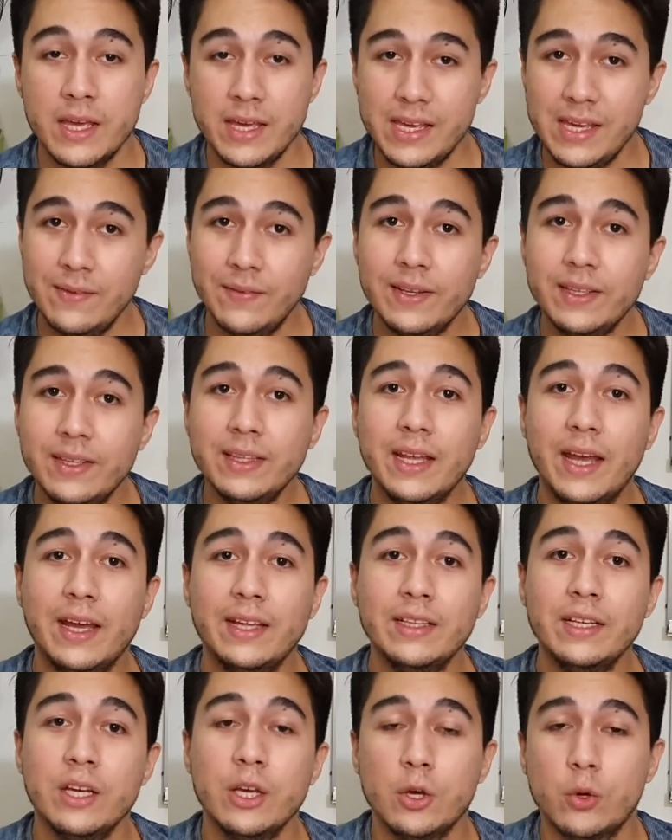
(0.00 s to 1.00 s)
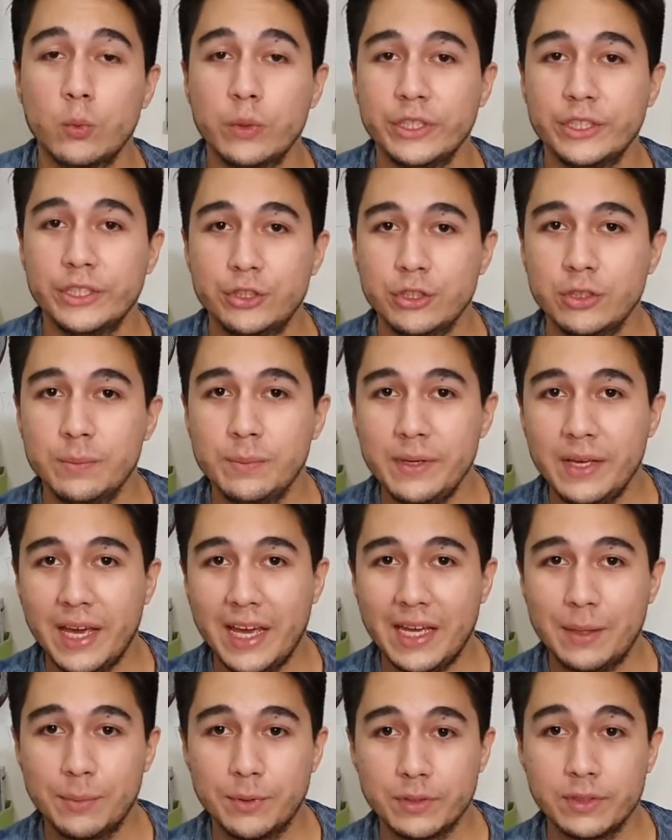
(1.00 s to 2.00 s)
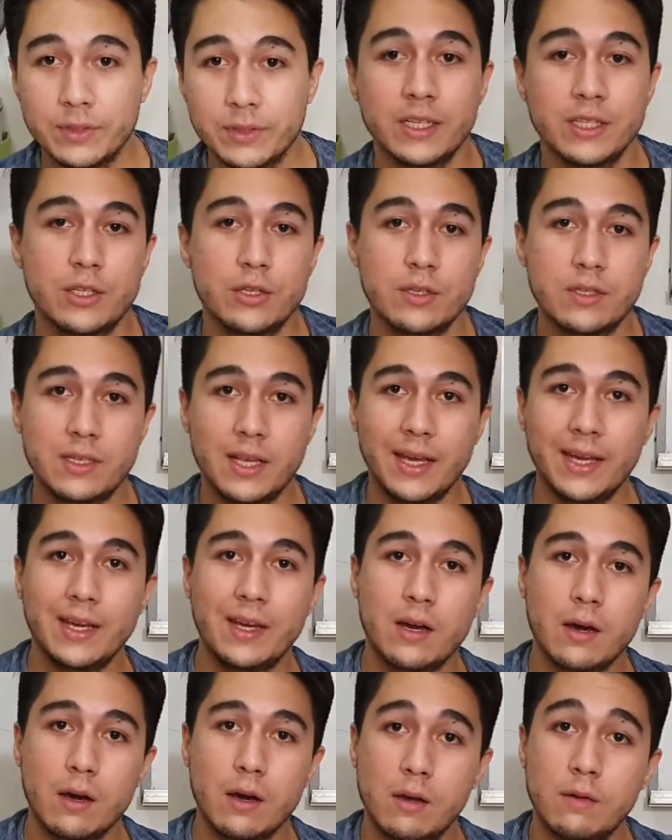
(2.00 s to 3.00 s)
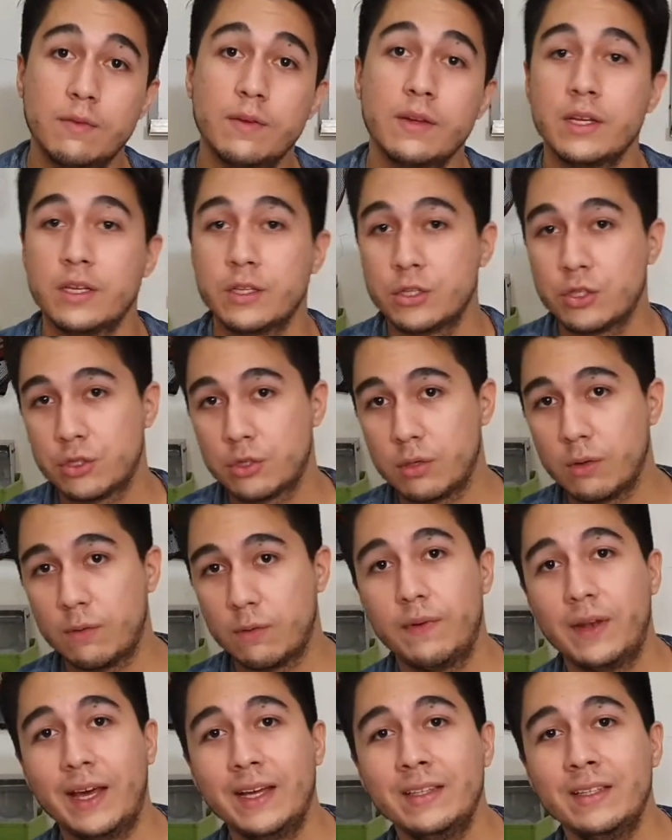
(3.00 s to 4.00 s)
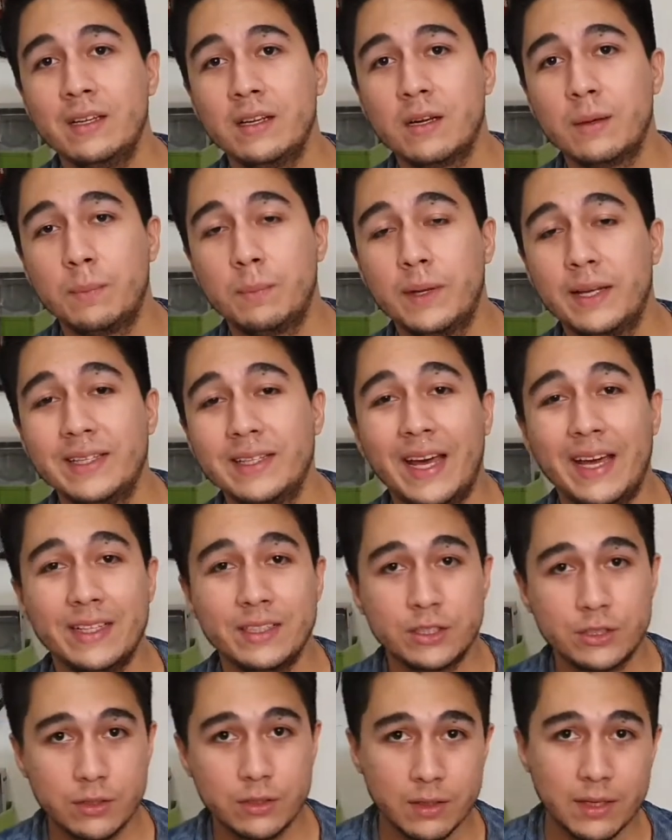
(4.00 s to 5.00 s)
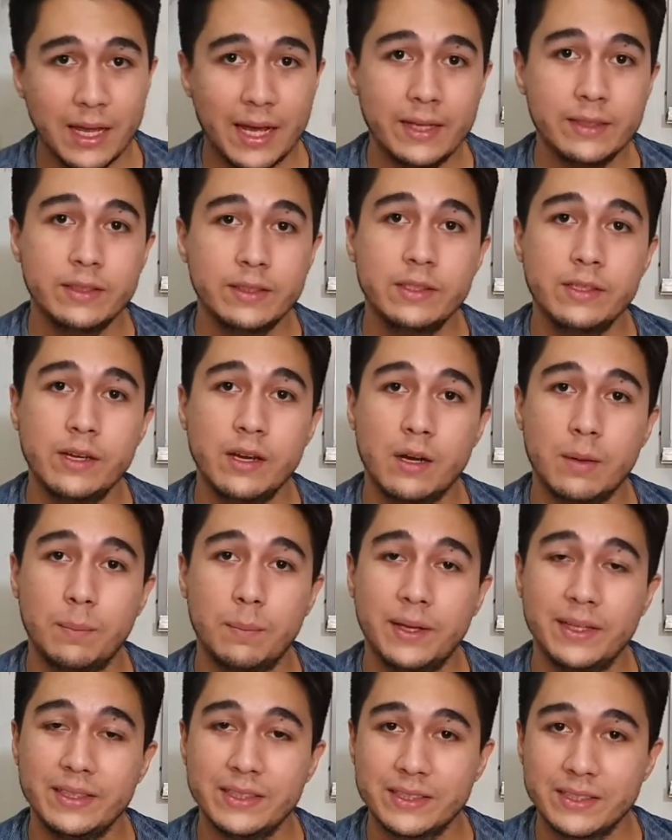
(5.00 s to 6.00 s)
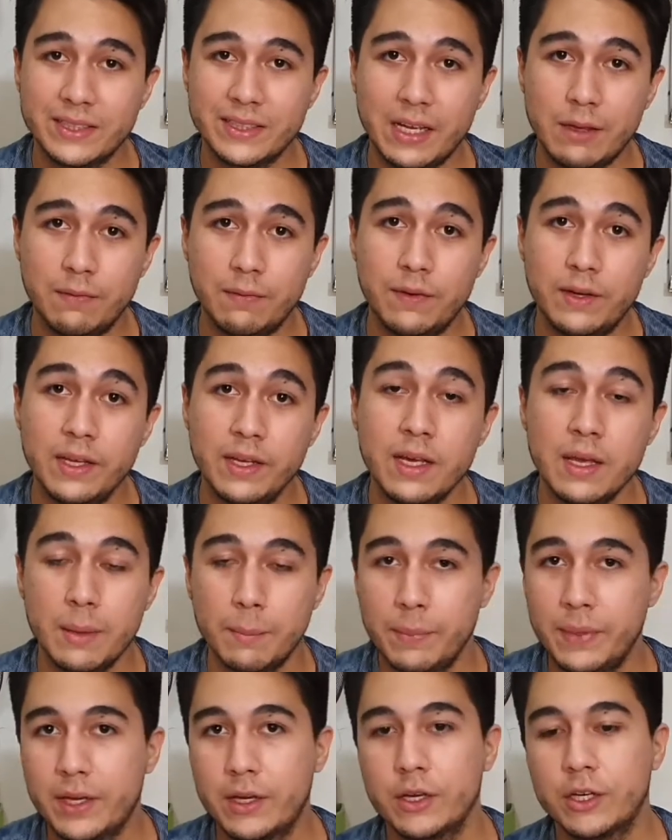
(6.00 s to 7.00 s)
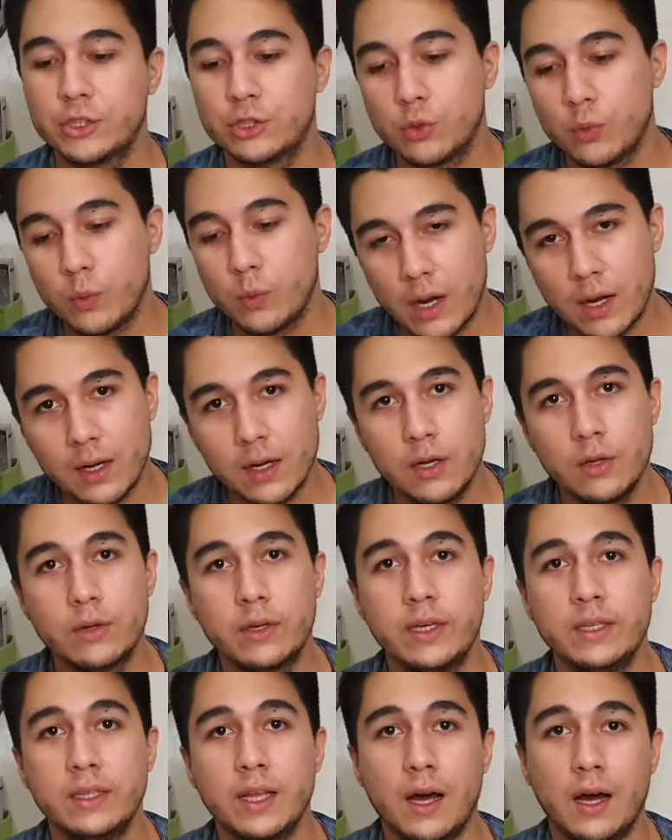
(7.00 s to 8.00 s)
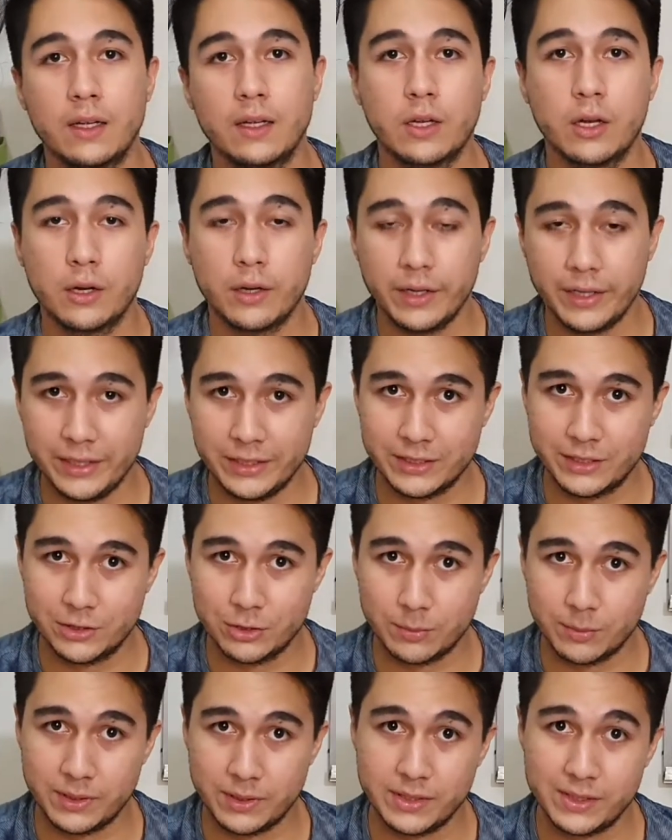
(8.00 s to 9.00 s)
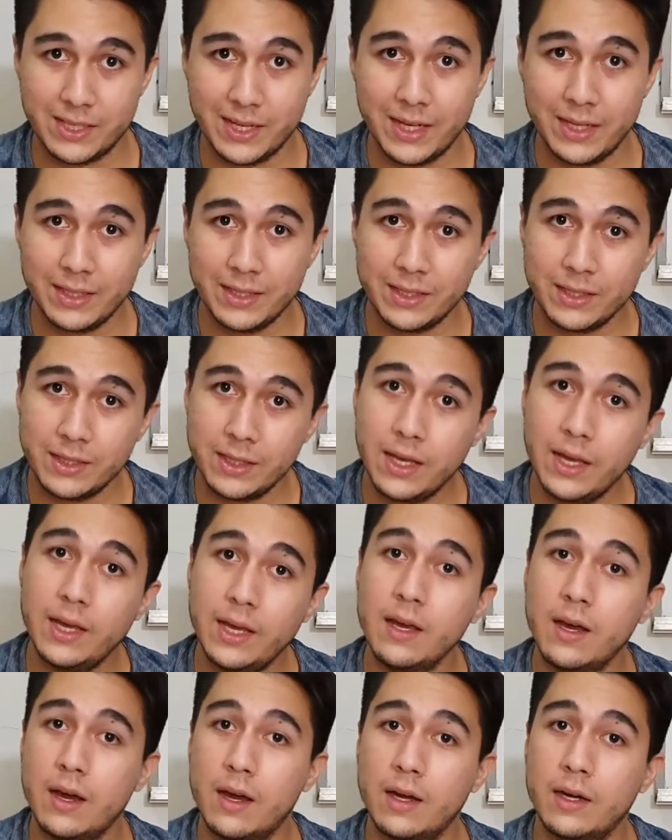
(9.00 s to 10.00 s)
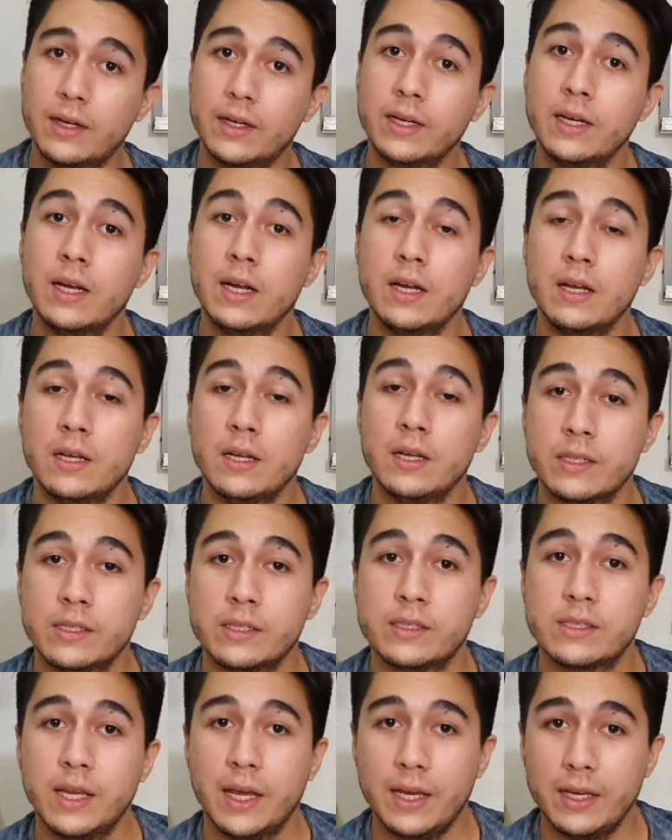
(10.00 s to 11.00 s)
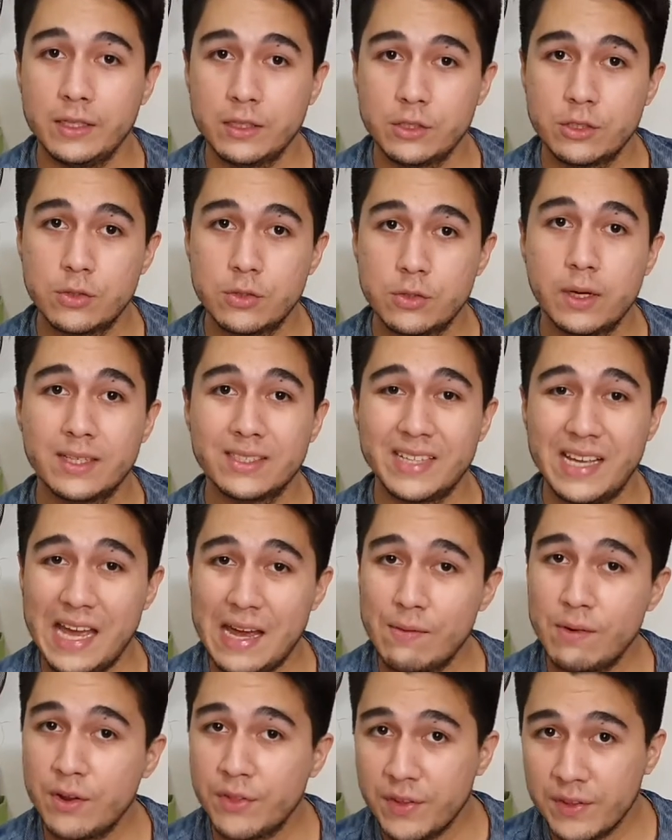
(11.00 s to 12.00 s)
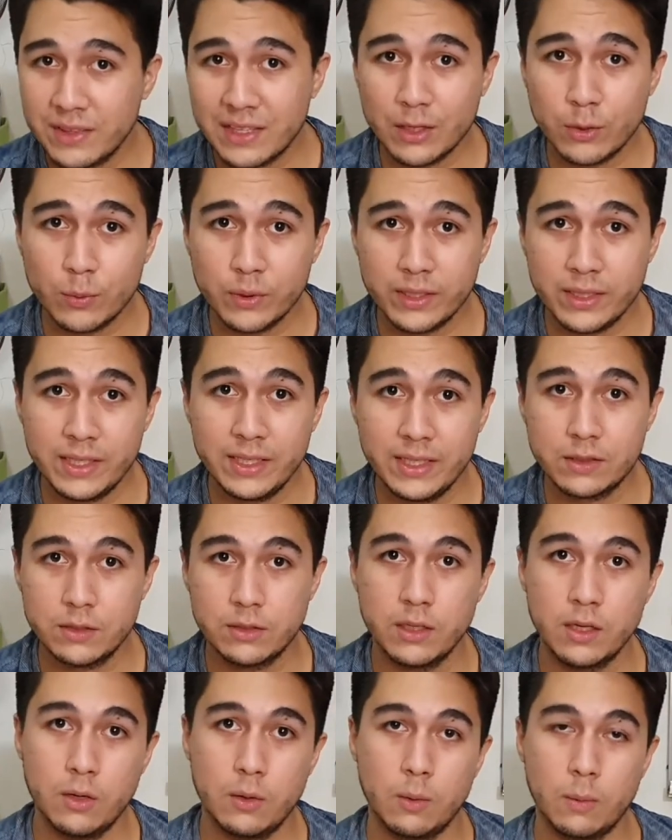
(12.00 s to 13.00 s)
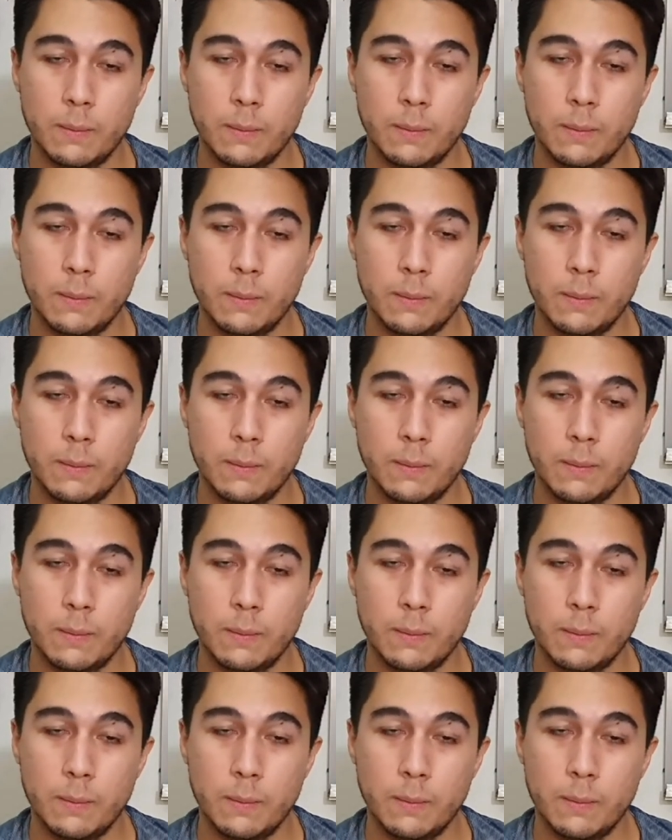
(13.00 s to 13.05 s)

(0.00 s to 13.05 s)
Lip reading: even then we should be able to take off, to fly the airplane and to land the airplane safely, because we are looking at our instruments and they are saying to us everything that we need to know.